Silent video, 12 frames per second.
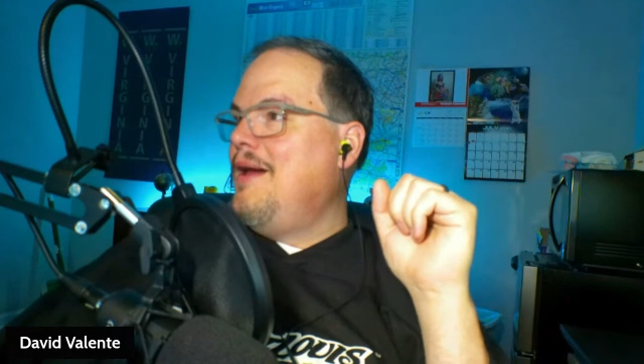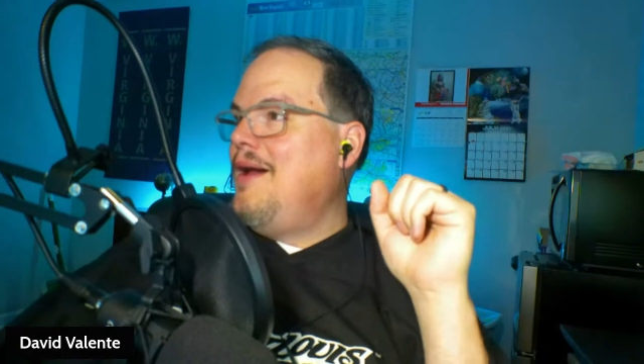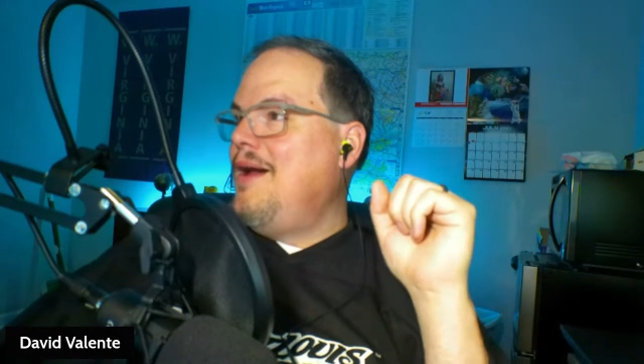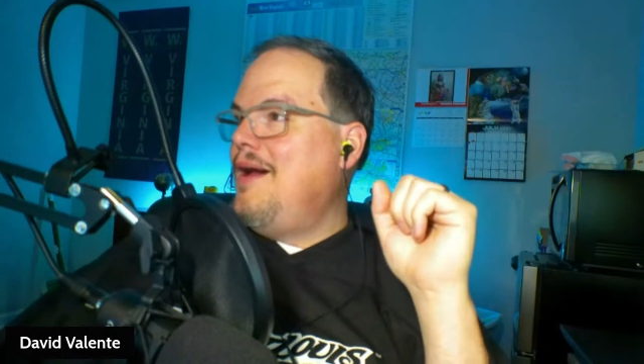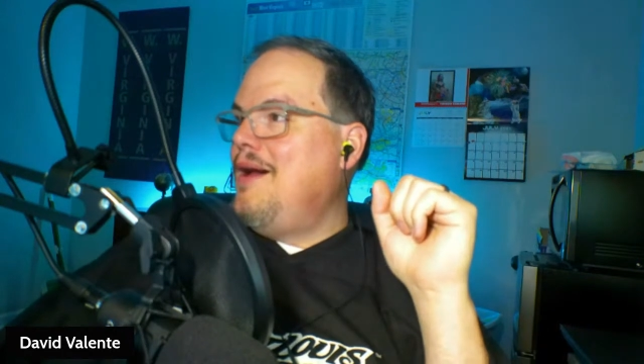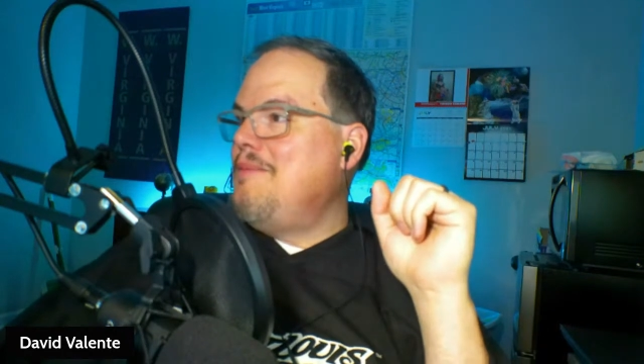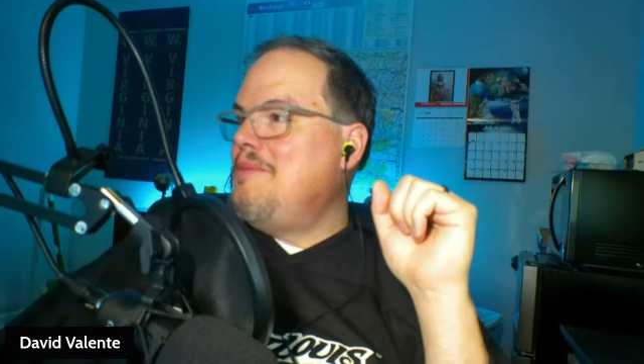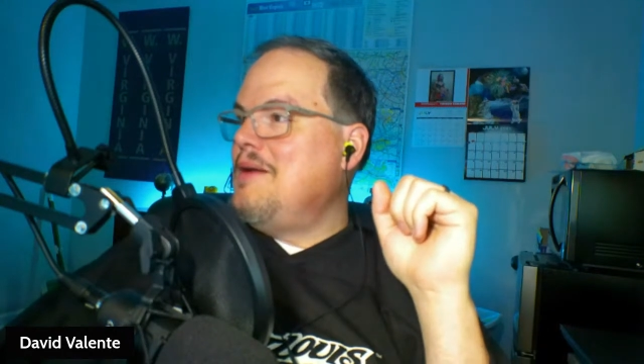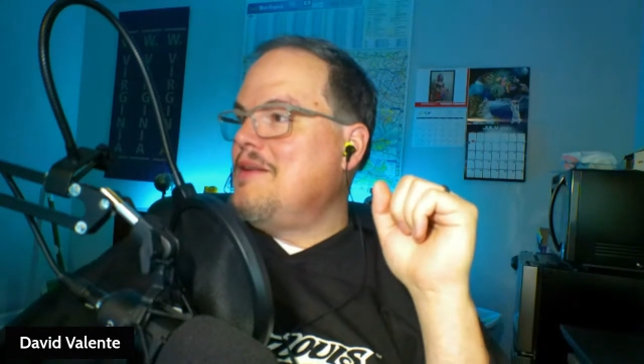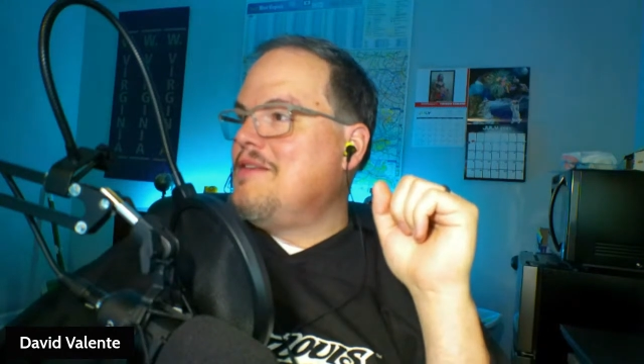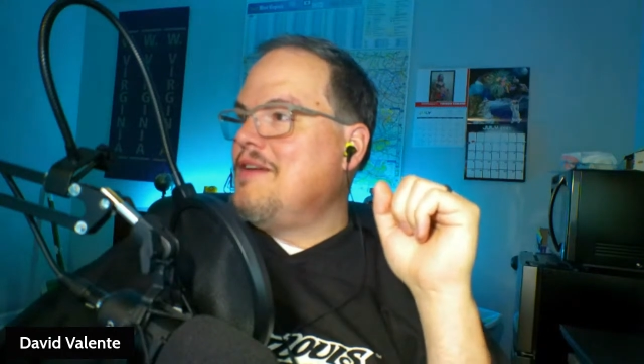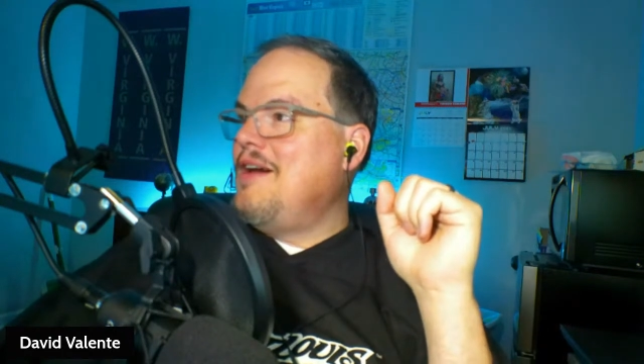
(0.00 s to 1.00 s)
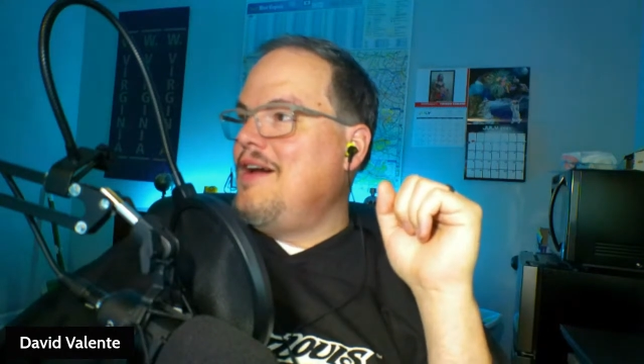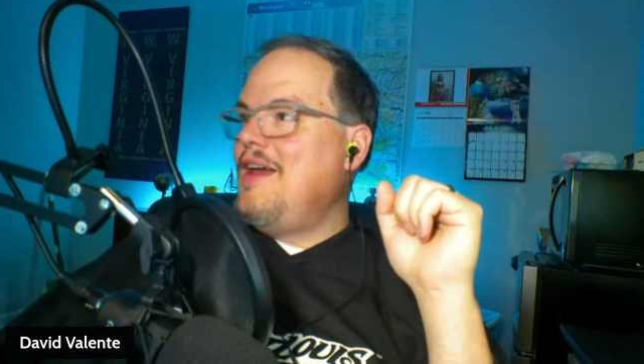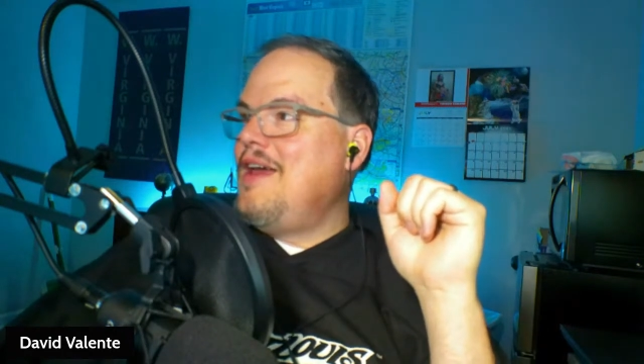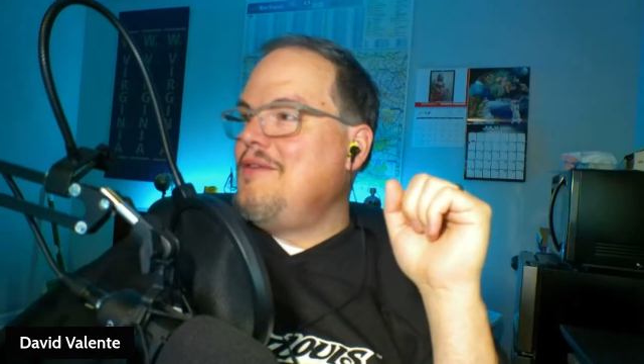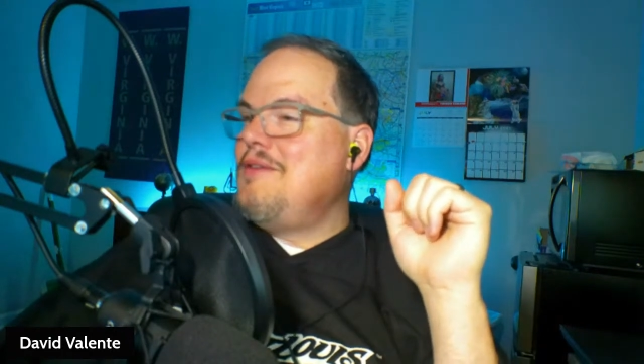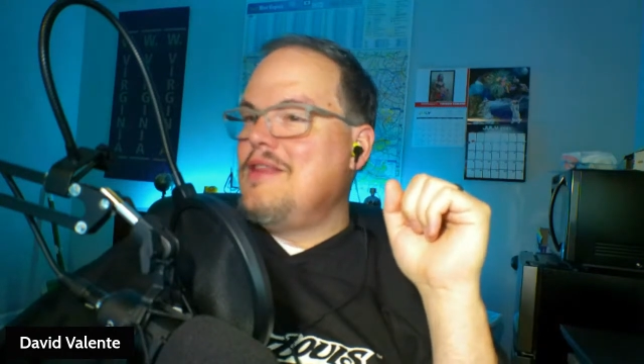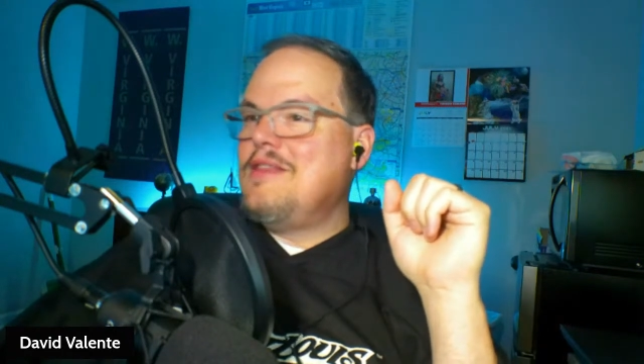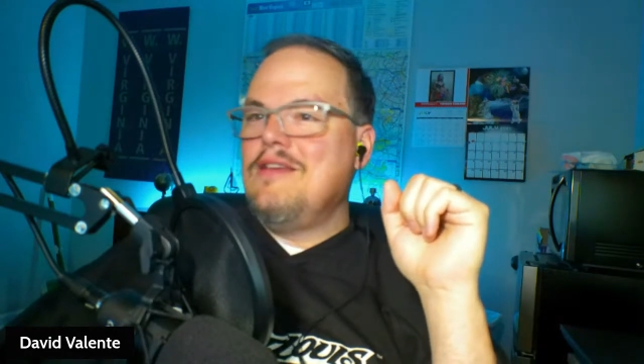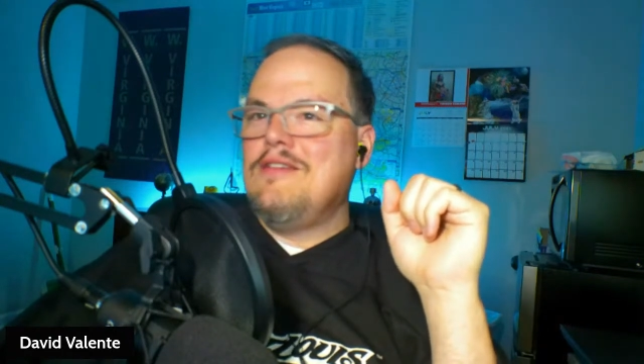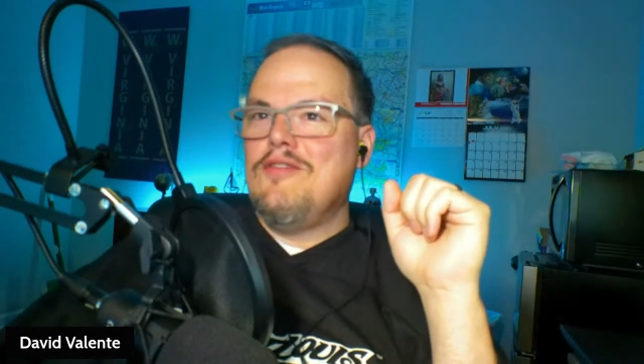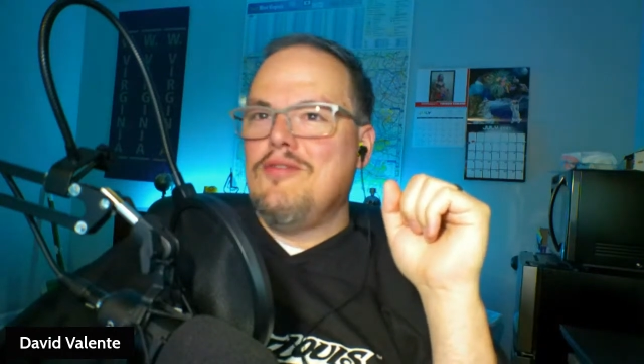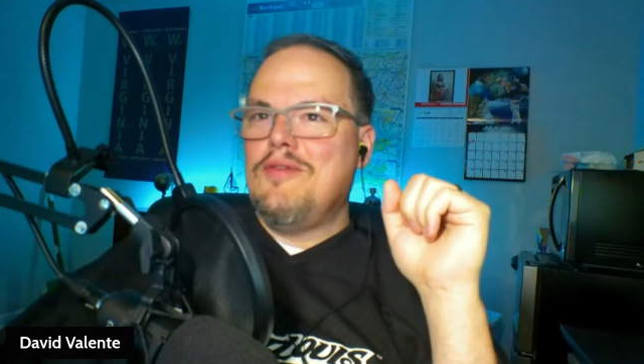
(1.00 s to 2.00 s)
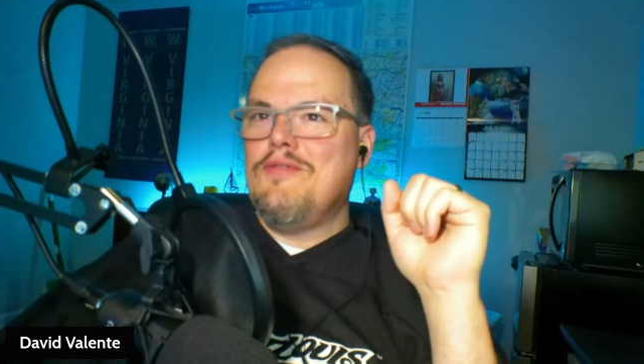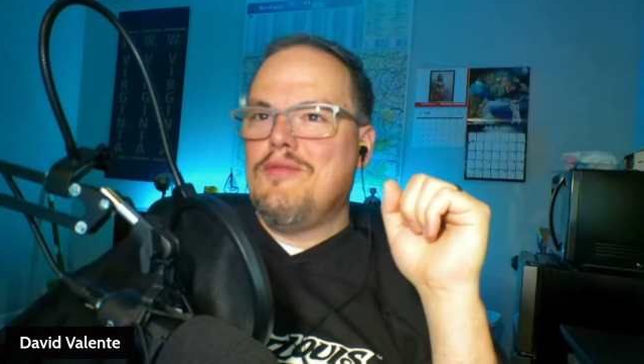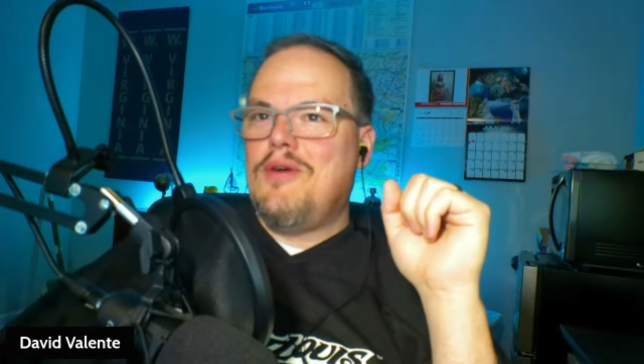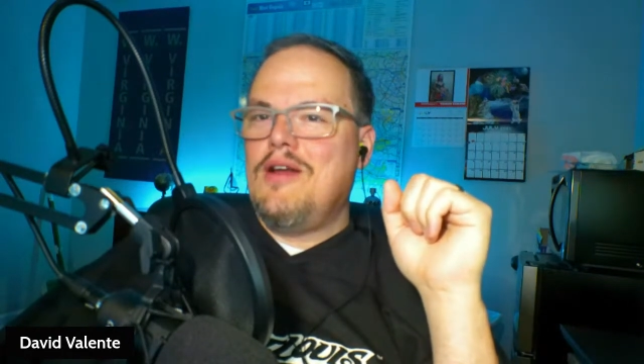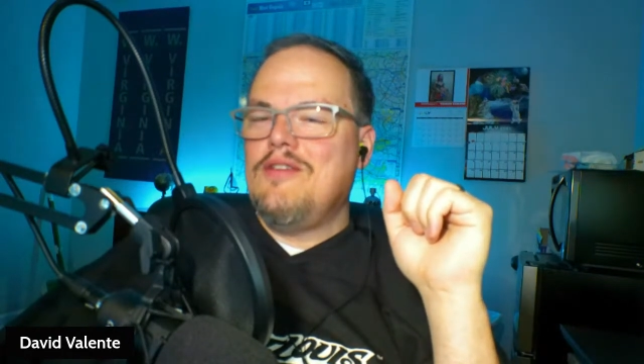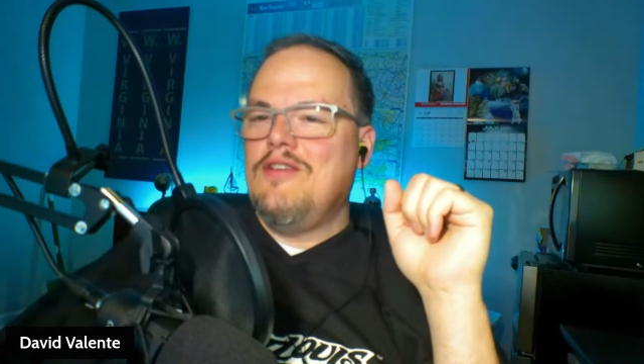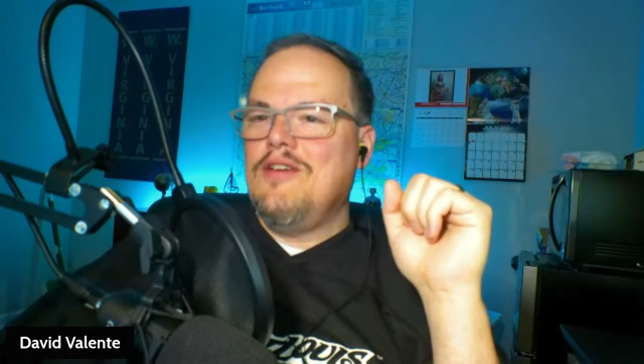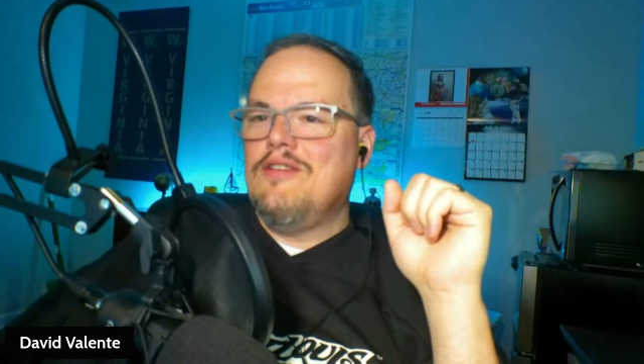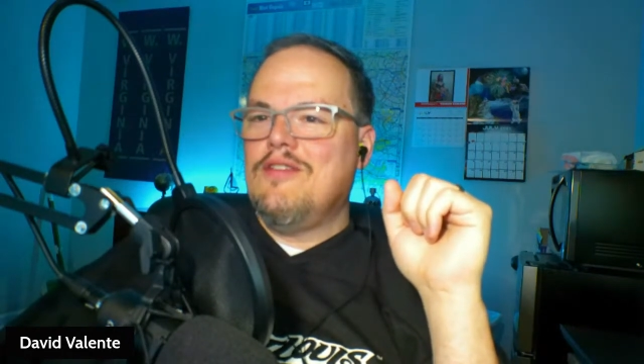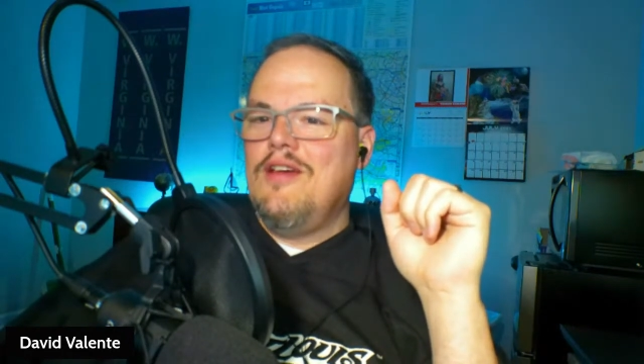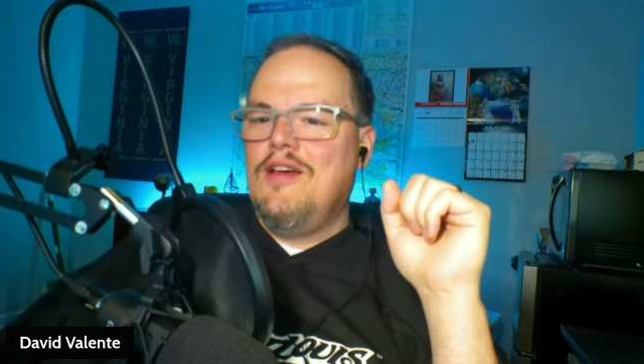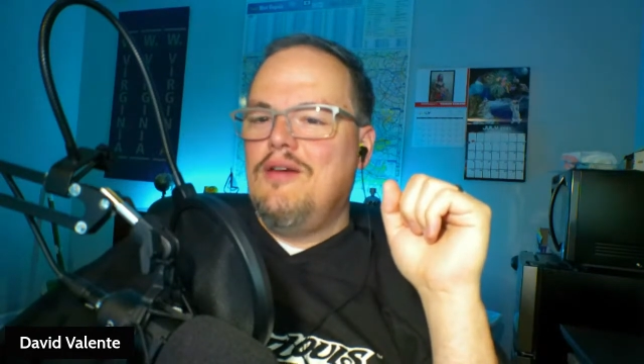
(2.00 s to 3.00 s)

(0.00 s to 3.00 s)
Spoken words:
but anyway, thanks everyone for watching us.